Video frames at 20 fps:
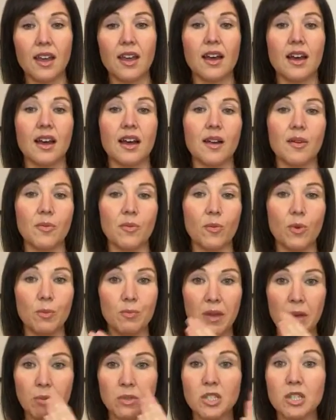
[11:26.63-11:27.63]
um, we'd
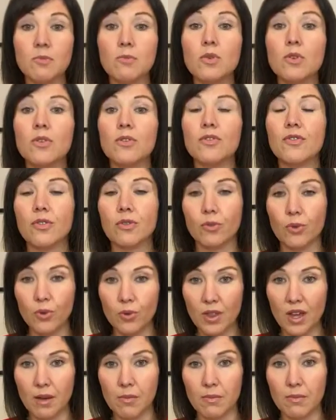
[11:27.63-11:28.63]
be able to move through
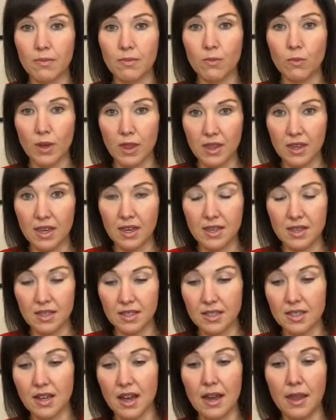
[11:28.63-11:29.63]
them with
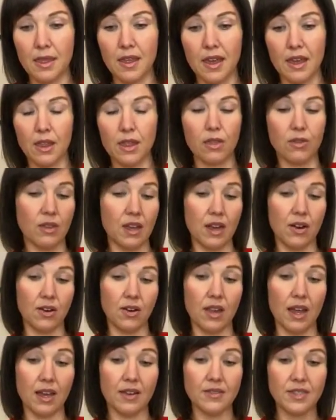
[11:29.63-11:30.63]
ease, I think, in our
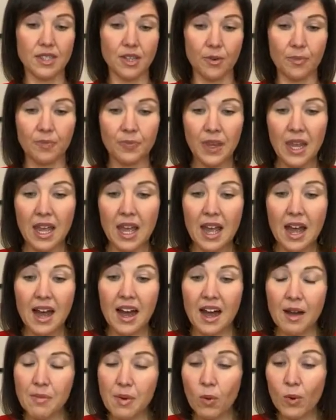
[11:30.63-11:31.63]
lives. So,
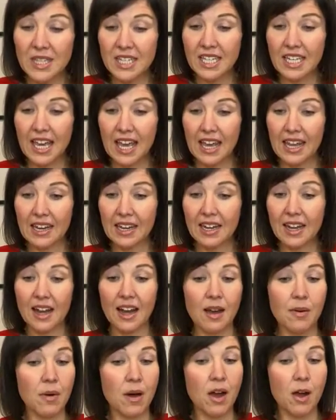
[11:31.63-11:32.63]
um, once again,
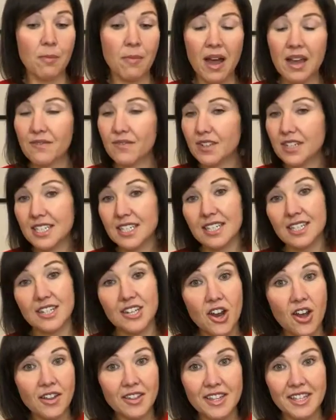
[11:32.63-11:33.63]
um, our mindfulness is
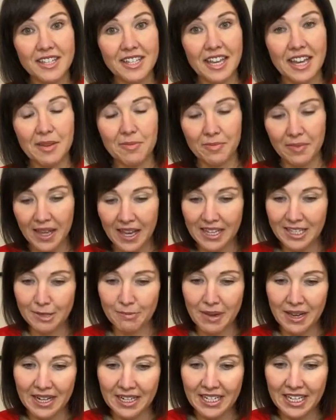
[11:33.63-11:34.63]
not the same as
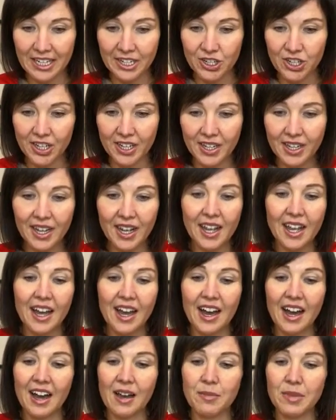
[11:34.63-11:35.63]
meditation.
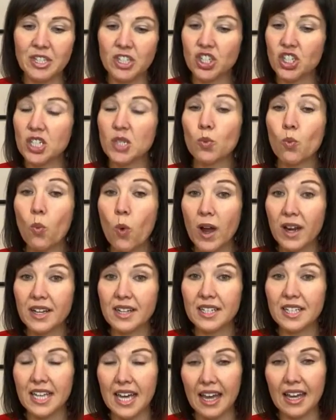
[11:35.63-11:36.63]
Um, it's just
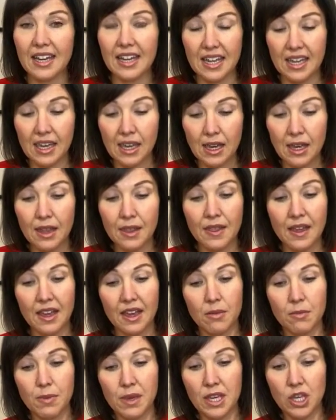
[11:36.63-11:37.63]
one technique that
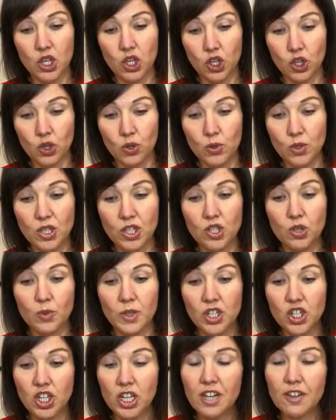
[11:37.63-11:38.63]
can be used to
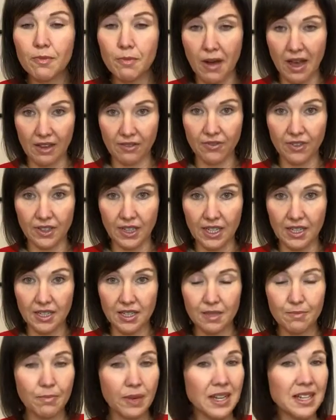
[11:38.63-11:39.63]
achieve
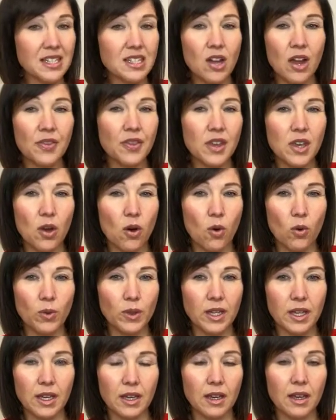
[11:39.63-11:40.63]
mindfulness, but it's not the
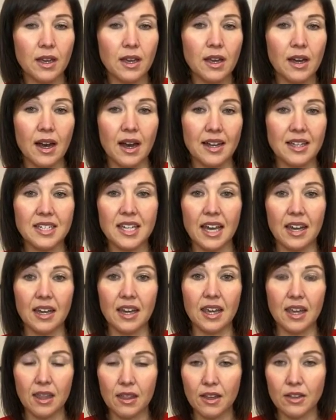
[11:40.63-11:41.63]
only uh,
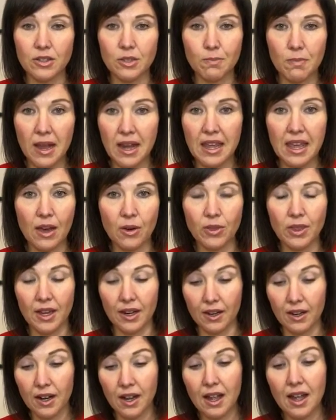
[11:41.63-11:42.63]
technique. There's many out
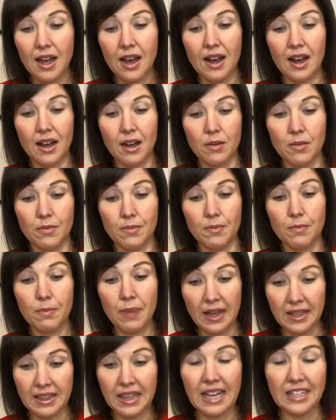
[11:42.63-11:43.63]
there, um,
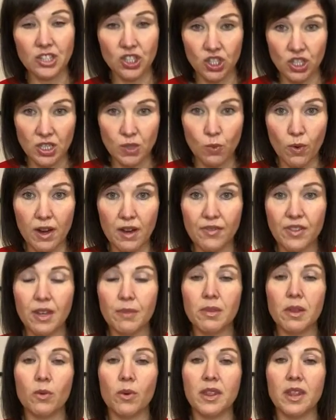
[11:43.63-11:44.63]
but that's just one of
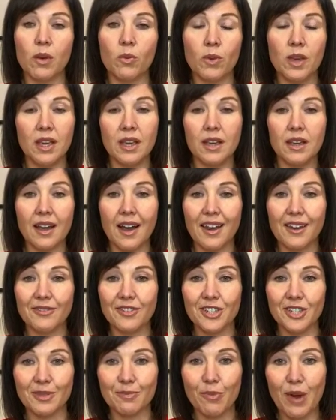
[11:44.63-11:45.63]
them, the one that we kind of
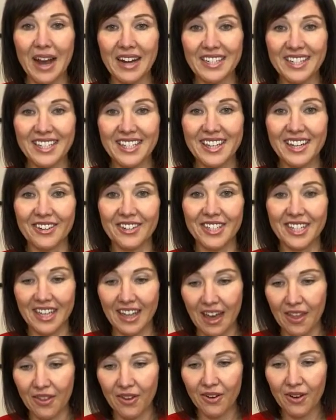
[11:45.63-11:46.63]
just practice there
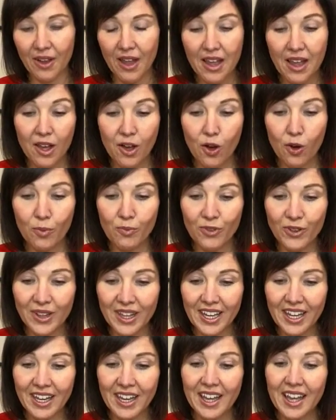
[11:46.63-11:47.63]
together,
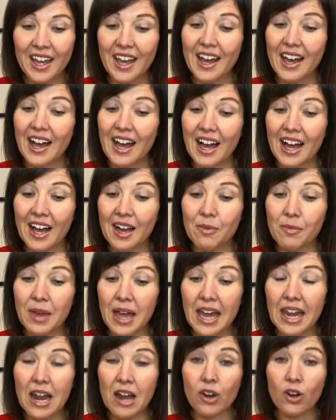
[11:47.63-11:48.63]
hopefully. Um,
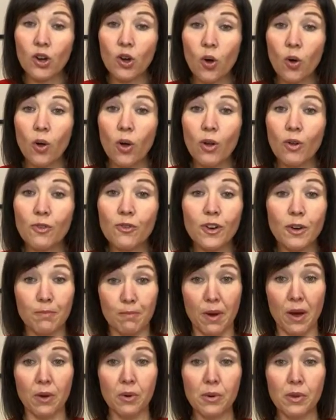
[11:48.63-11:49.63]
and our goal for
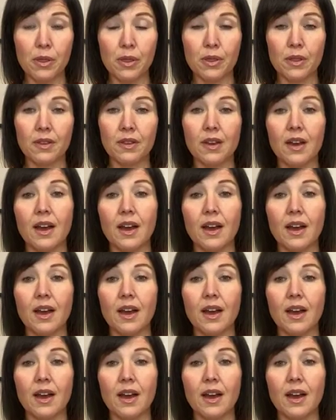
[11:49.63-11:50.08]
both